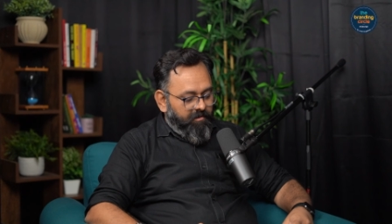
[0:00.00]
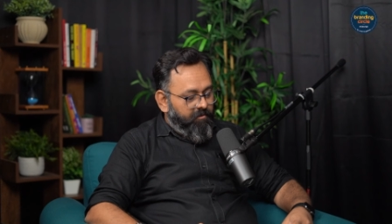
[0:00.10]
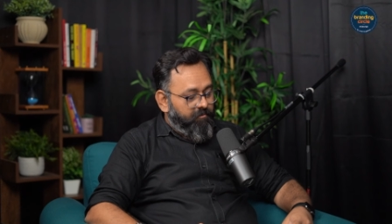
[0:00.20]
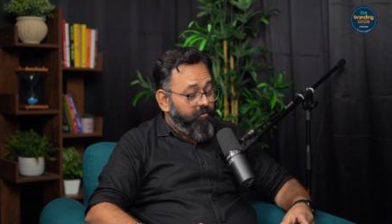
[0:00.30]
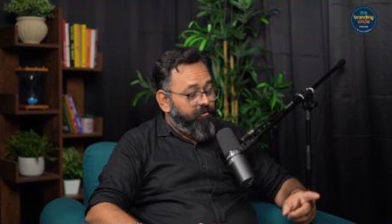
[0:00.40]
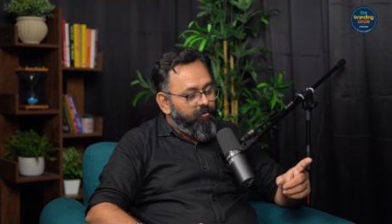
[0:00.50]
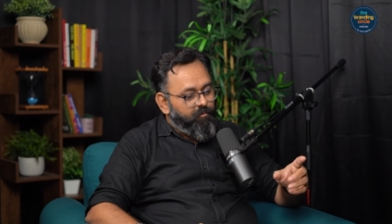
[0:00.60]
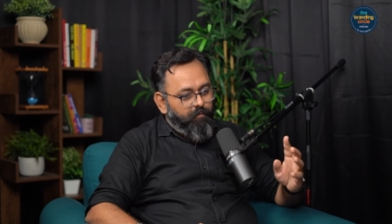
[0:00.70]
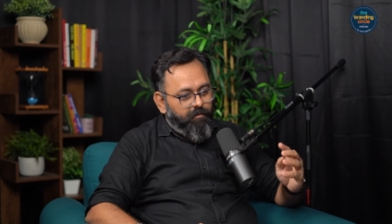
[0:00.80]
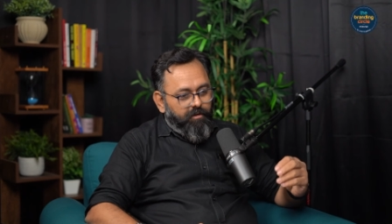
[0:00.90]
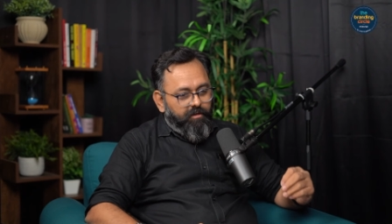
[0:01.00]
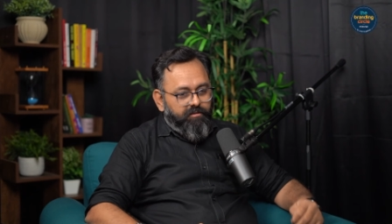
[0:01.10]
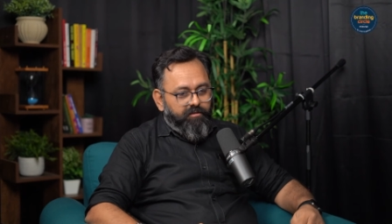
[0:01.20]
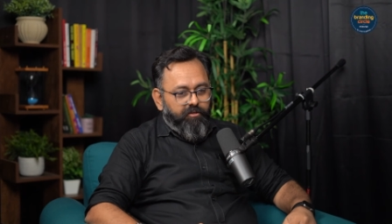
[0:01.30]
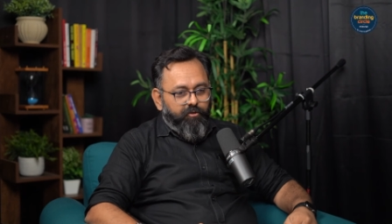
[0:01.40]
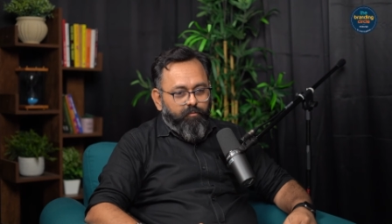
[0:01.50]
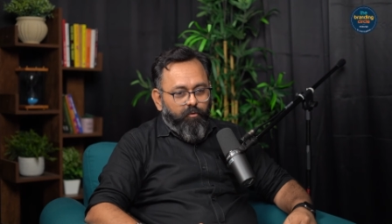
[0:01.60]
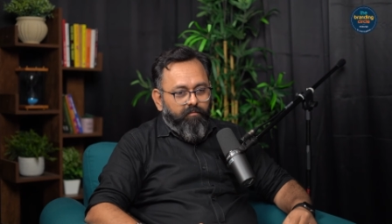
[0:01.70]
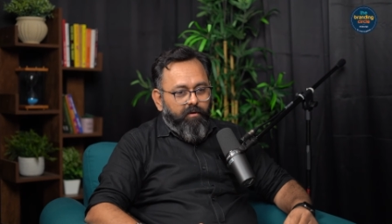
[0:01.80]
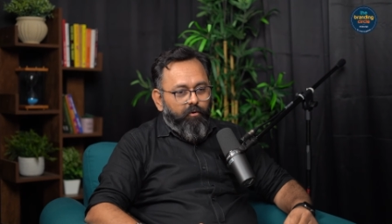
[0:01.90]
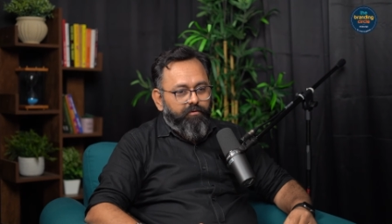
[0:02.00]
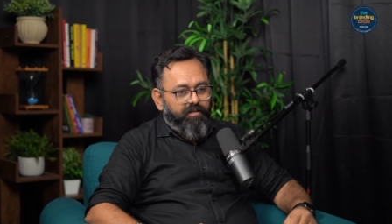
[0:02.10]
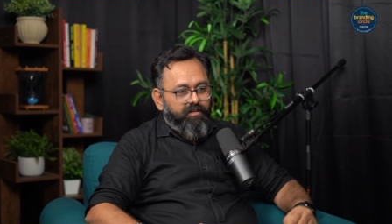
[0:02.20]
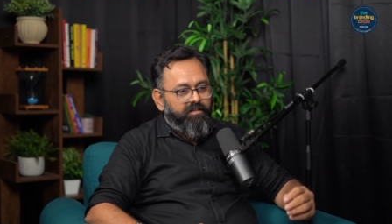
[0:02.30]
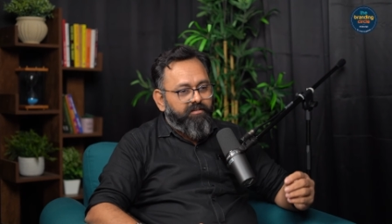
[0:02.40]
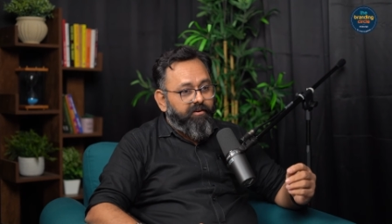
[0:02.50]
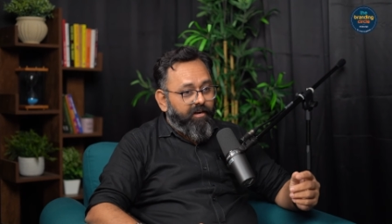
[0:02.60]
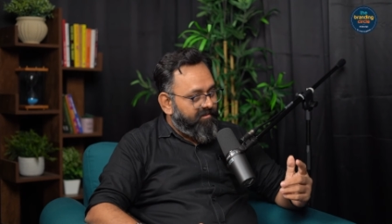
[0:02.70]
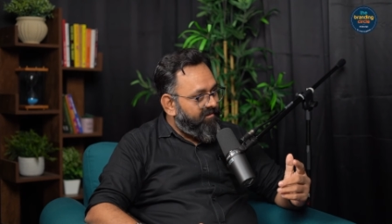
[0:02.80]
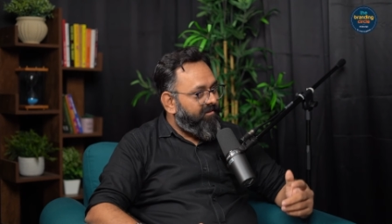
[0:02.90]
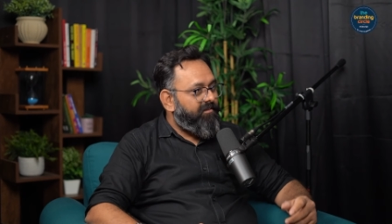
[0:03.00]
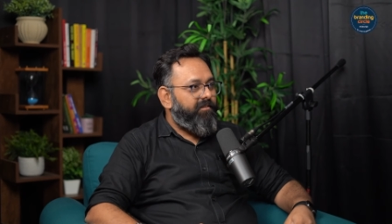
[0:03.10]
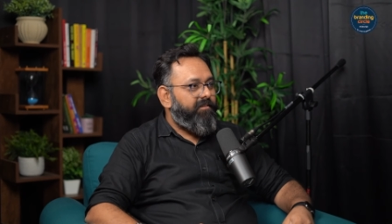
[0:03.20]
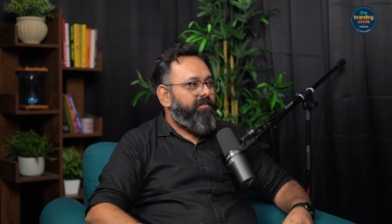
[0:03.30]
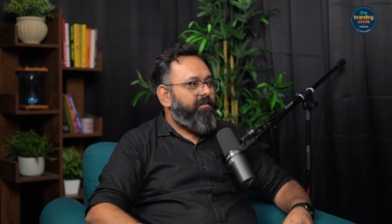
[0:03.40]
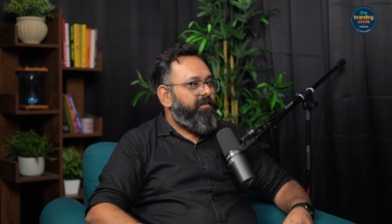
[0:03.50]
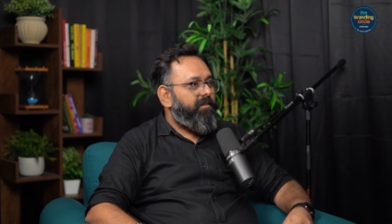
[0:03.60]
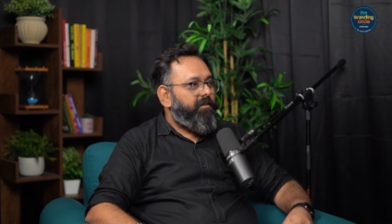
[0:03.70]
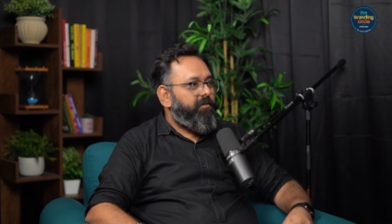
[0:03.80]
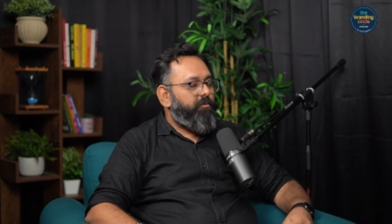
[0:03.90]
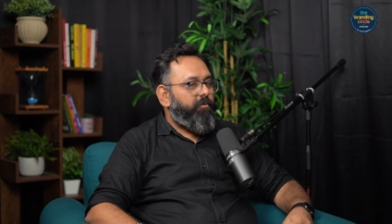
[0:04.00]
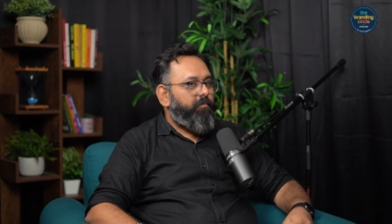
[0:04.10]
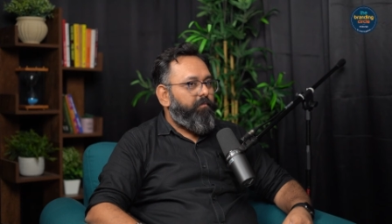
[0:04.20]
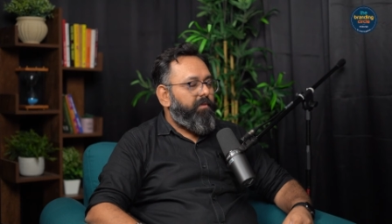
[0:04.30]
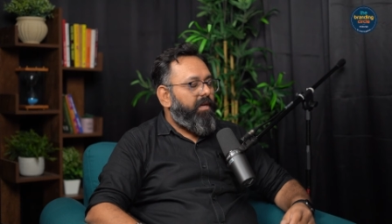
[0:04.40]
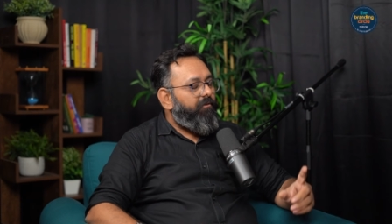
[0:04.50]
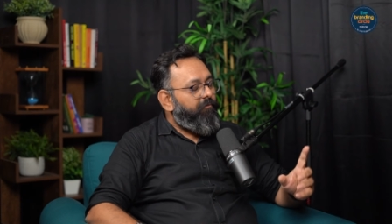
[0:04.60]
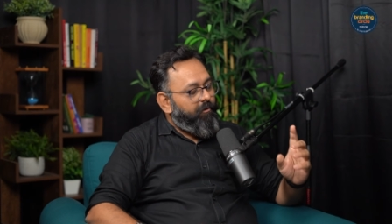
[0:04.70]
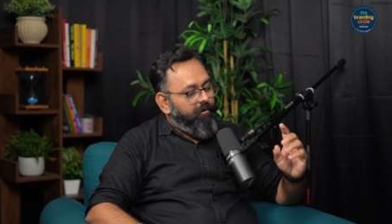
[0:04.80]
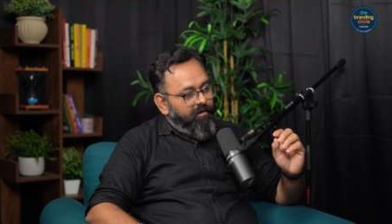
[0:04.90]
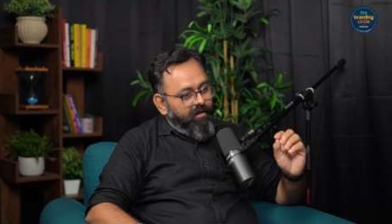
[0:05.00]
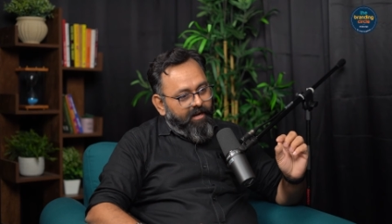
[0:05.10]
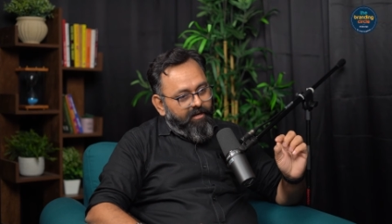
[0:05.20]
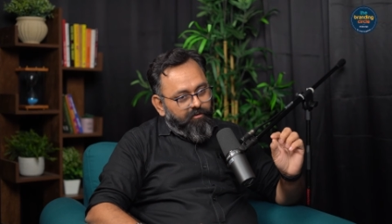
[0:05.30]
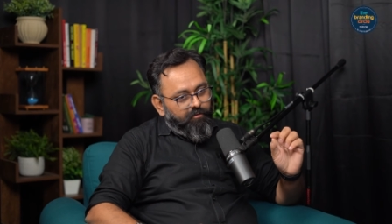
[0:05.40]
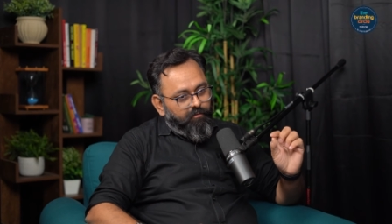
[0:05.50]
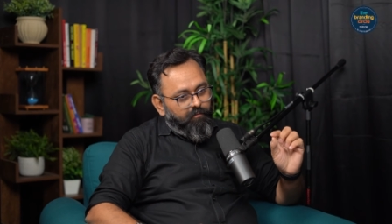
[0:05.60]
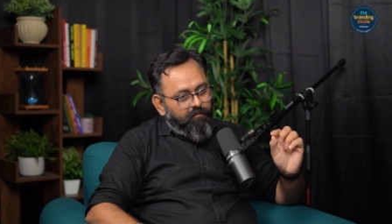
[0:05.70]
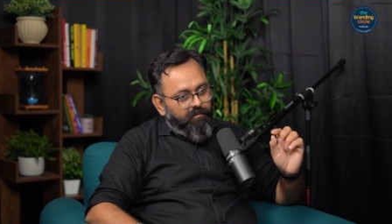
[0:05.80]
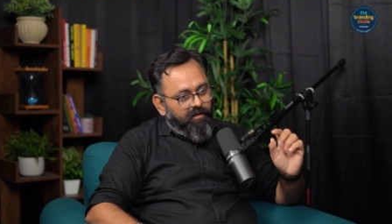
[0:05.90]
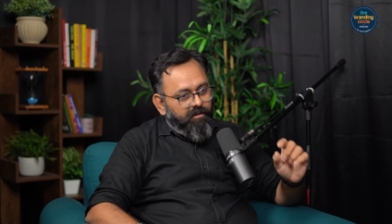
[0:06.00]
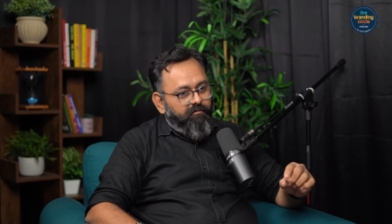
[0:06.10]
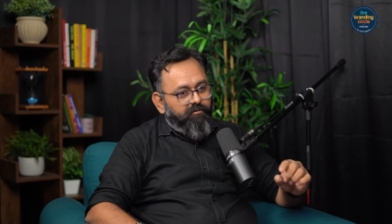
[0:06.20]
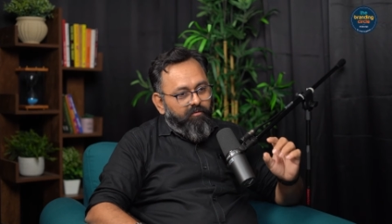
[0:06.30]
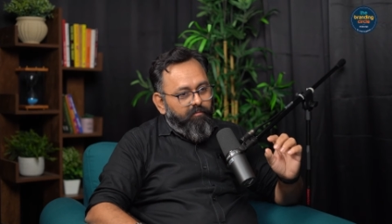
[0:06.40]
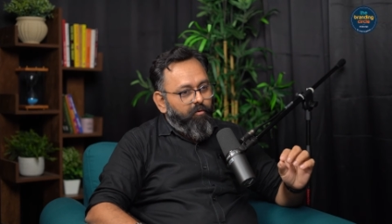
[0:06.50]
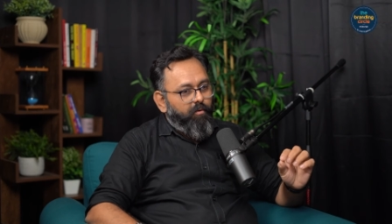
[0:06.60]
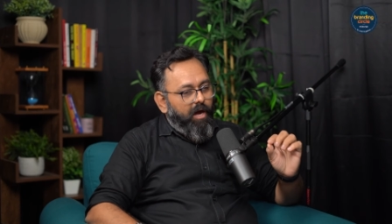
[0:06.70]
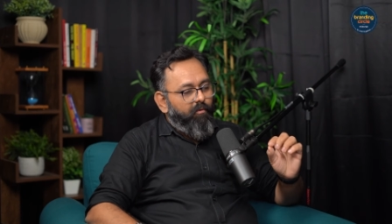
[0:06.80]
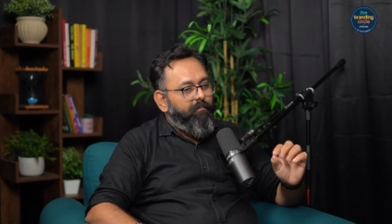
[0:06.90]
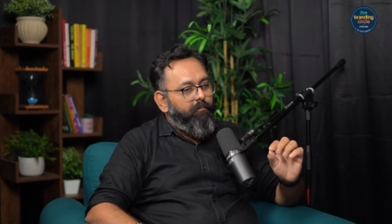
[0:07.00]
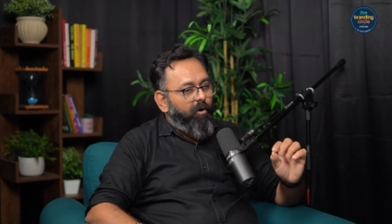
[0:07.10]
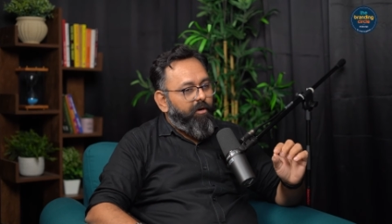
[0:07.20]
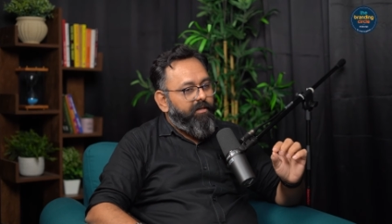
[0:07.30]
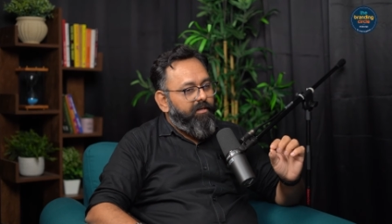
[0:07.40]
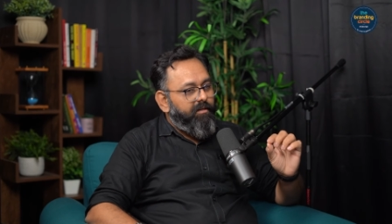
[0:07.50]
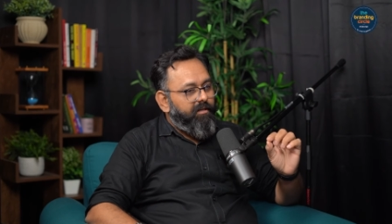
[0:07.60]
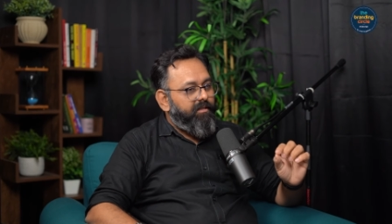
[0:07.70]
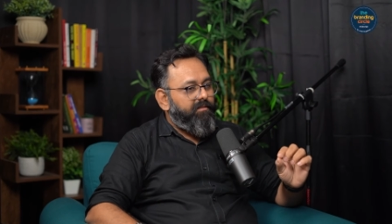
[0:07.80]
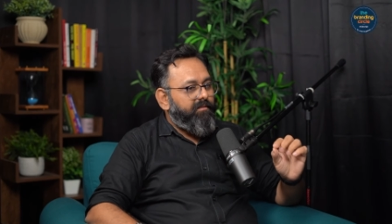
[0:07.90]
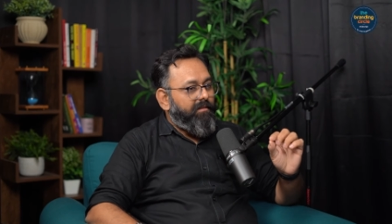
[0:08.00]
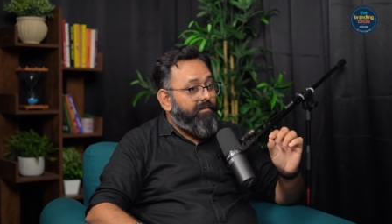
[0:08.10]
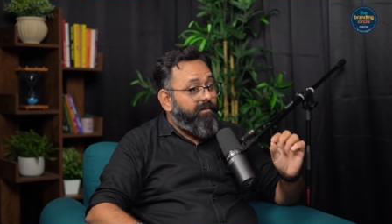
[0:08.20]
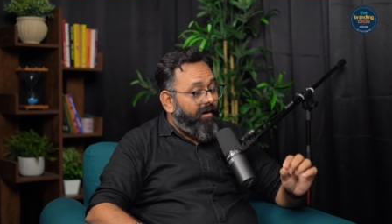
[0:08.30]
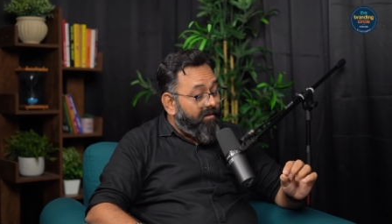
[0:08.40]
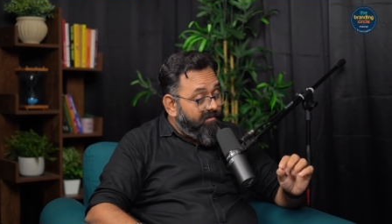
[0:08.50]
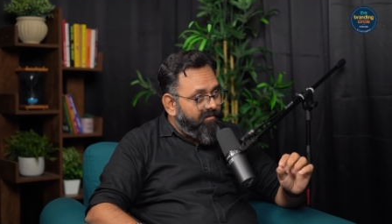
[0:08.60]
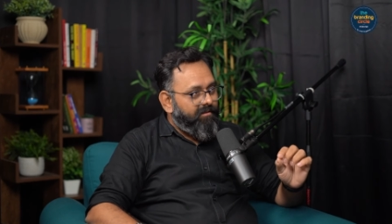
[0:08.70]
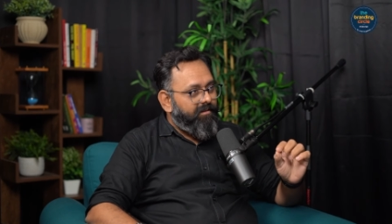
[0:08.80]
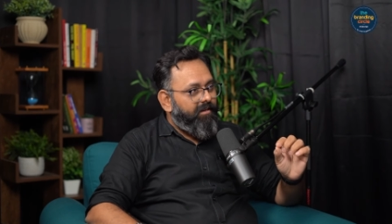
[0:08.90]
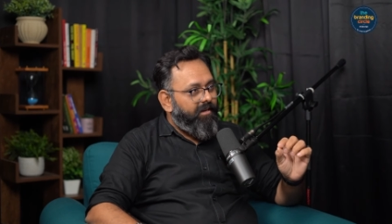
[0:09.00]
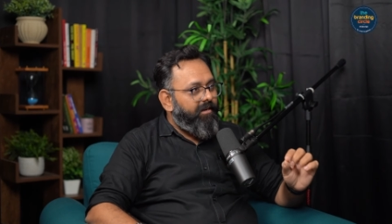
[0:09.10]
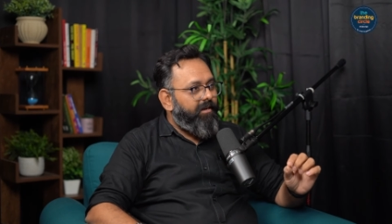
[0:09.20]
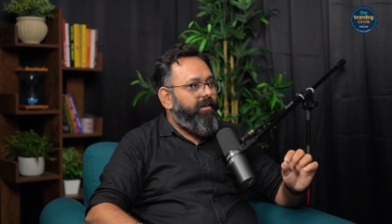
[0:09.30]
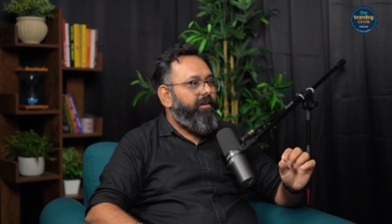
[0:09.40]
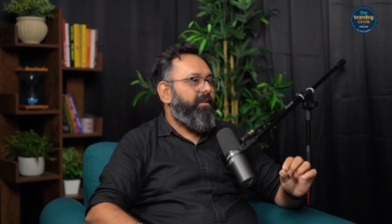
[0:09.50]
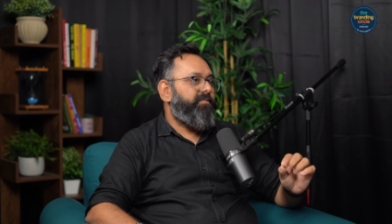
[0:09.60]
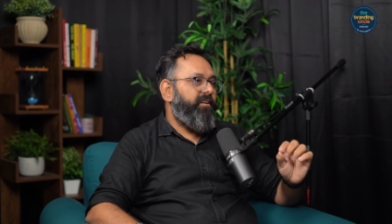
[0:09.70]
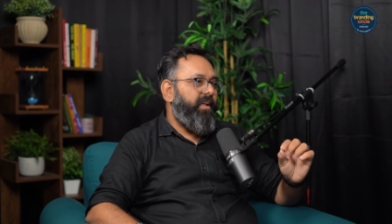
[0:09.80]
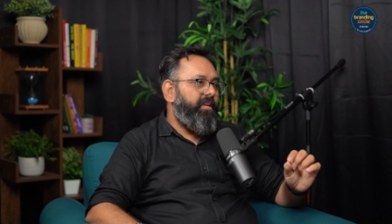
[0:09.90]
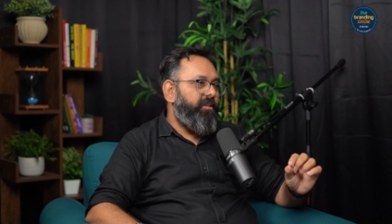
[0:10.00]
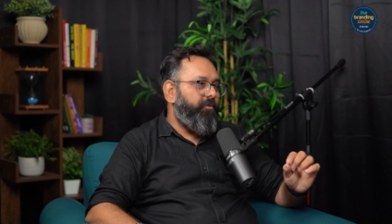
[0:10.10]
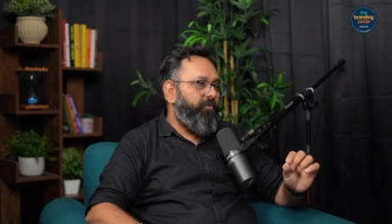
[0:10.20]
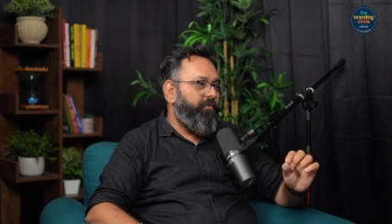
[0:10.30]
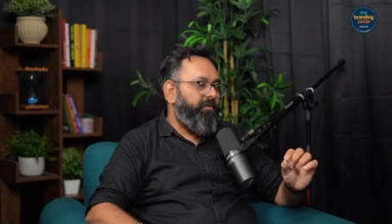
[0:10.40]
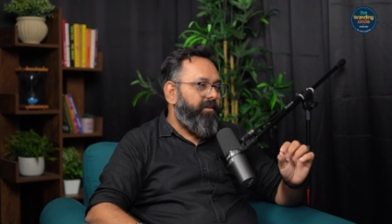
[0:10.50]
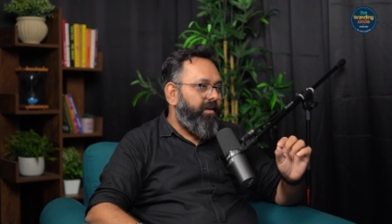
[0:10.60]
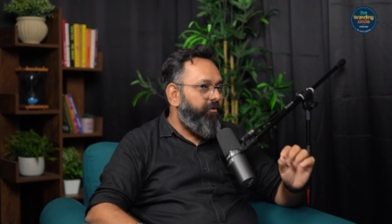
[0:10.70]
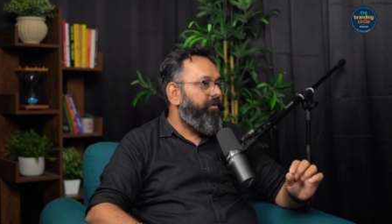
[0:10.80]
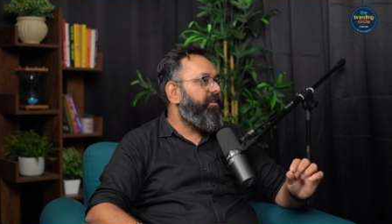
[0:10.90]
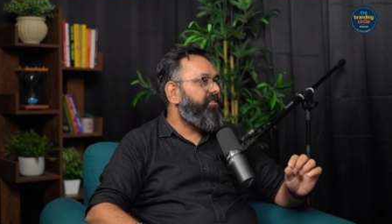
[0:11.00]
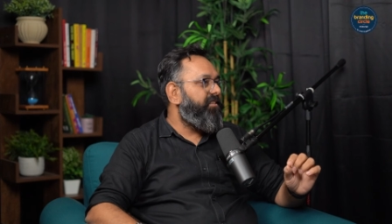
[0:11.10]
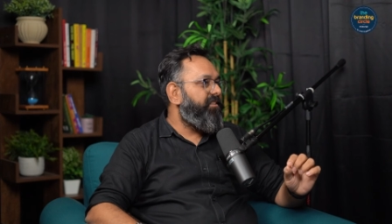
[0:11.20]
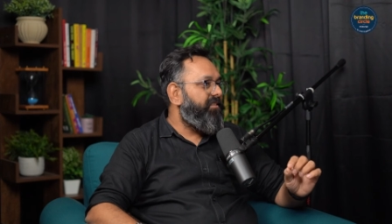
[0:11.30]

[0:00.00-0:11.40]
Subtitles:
So sir, you spoke about trust. So now I would like to learn from you, how important is trust in an industry like you, education?